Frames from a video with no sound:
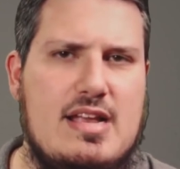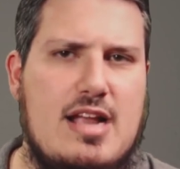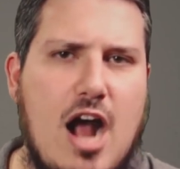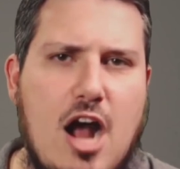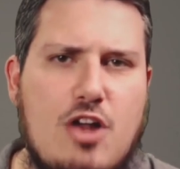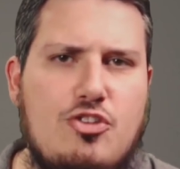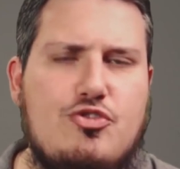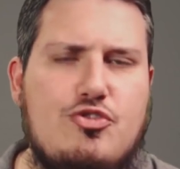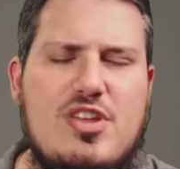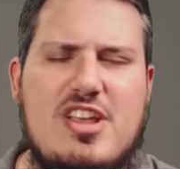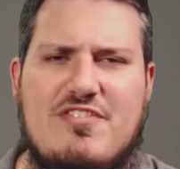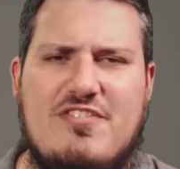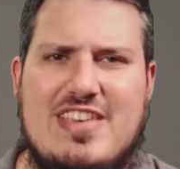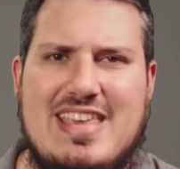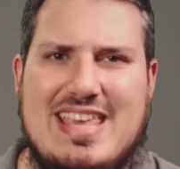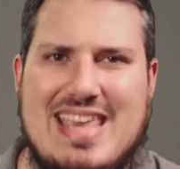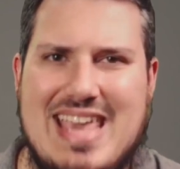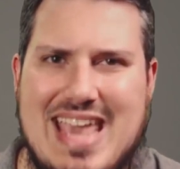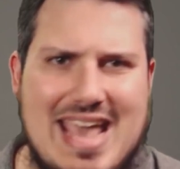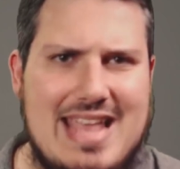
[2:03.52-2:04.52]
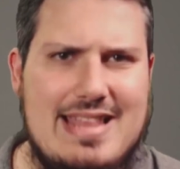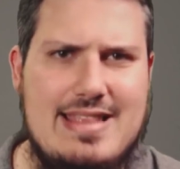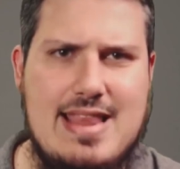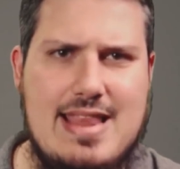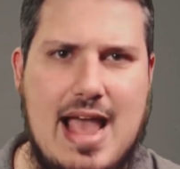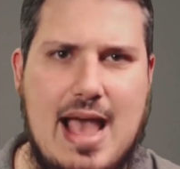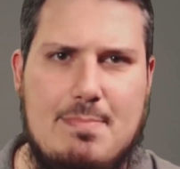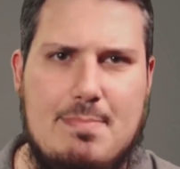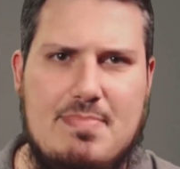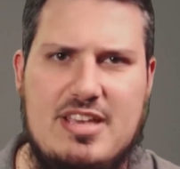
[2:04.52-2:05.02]
country of
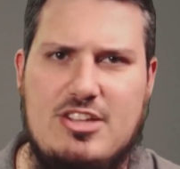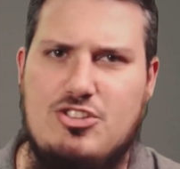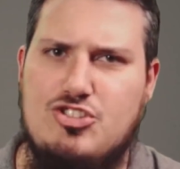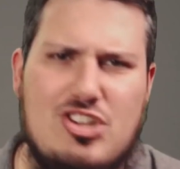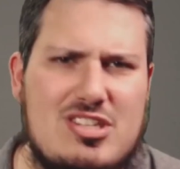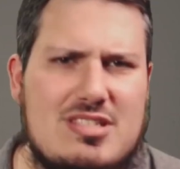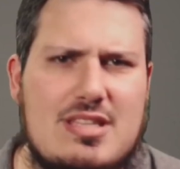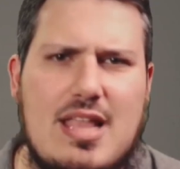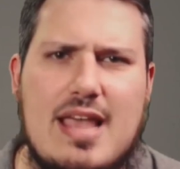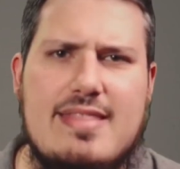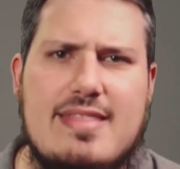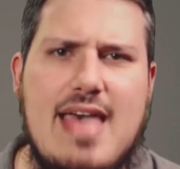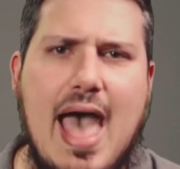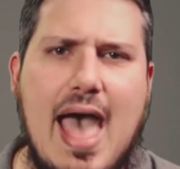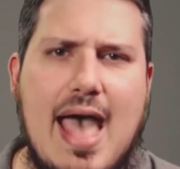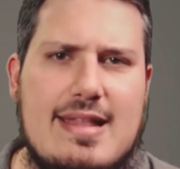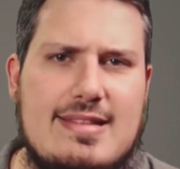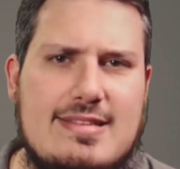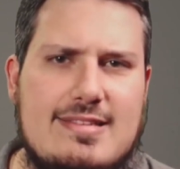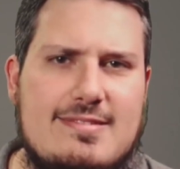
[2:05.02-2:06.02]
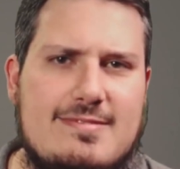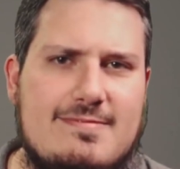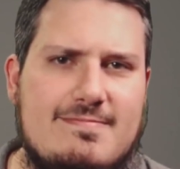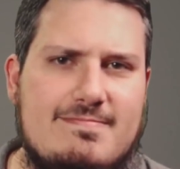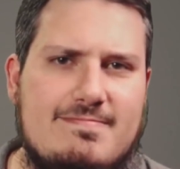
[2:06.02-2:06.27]
kidnapping just like that?